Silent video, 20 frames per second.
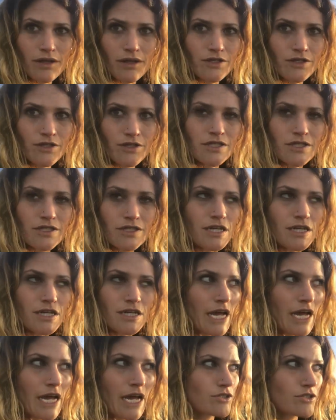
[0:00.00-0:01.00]
Like just a
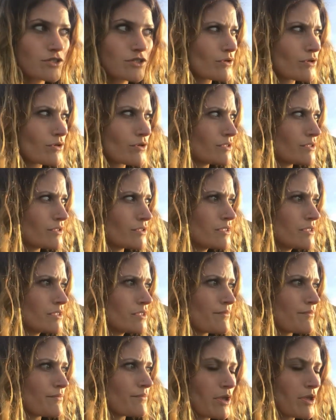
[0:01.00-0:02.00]
natural
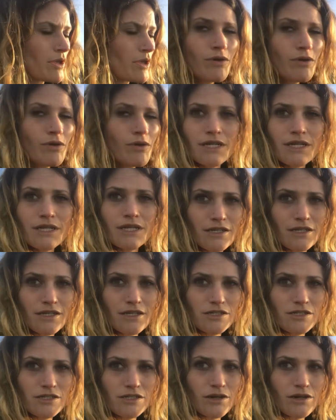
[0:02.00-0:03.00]
community
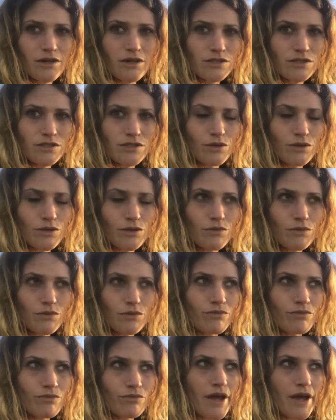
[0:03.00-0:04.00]
is starting to
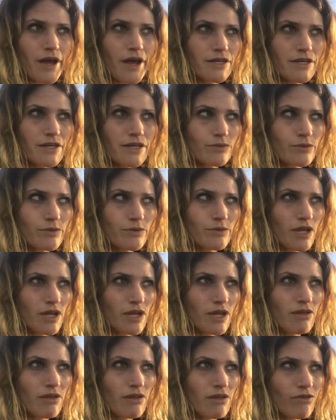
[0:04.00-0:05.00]
arise, which
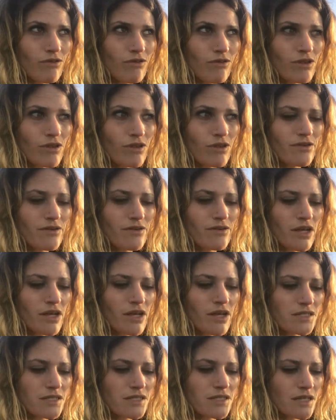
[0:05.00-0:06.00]
I think for a lot of
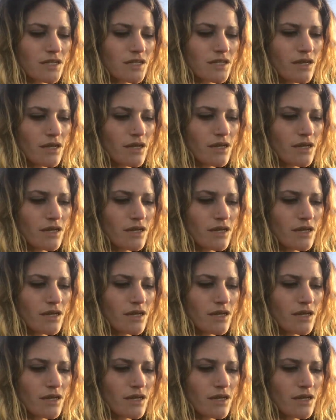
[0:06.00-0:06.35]
us